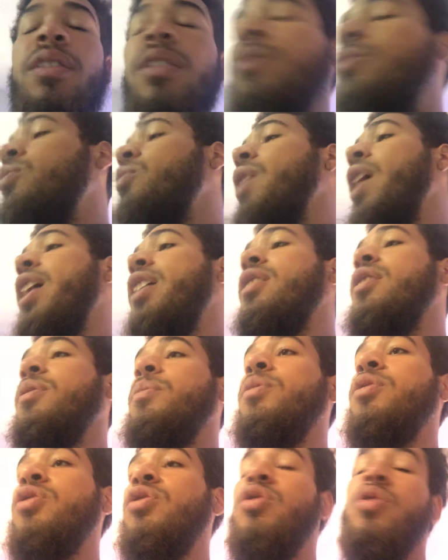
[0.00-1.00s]
of
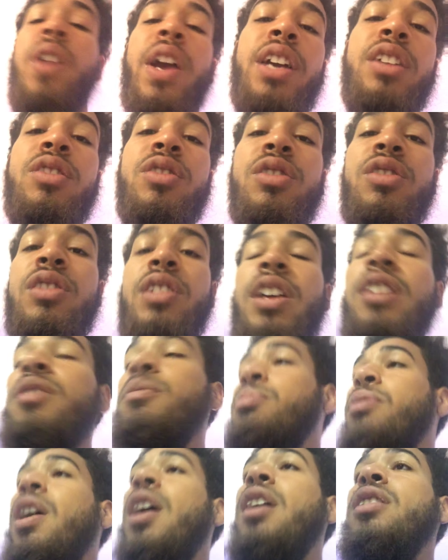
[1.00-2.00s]
random strangers that you
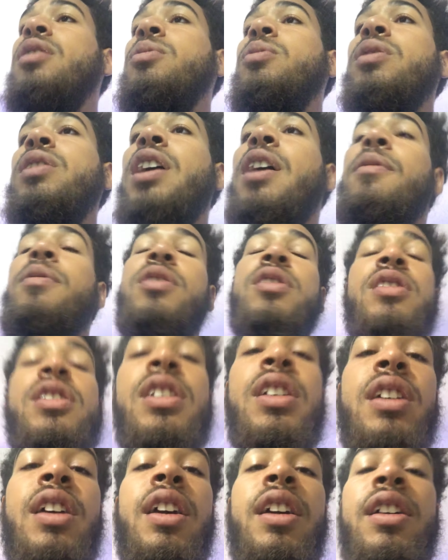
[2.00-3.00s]
probably will never
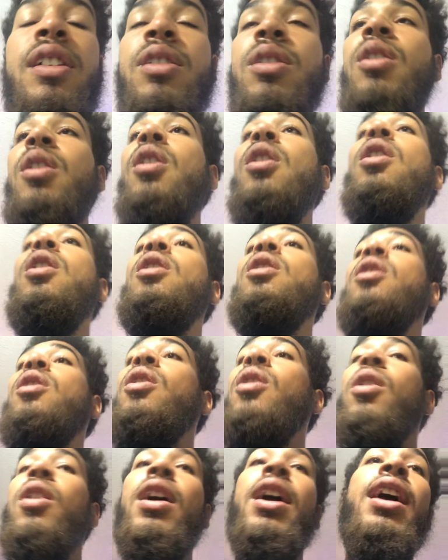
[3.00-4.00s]
see again
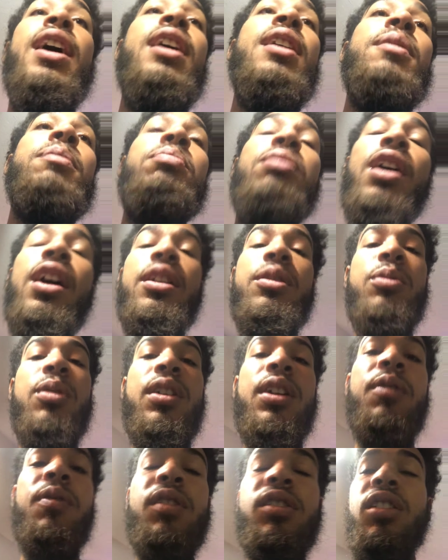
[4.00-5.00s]
and probably
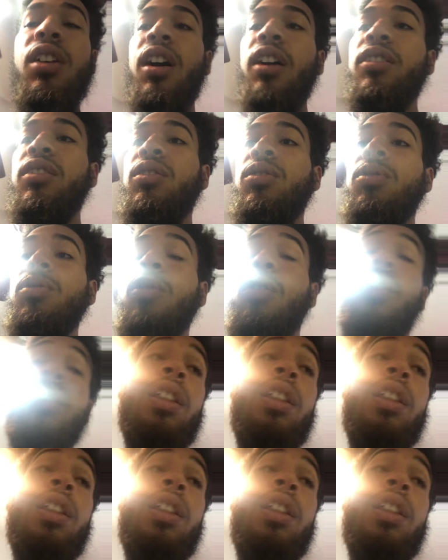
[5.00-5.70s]
won't even talk to, or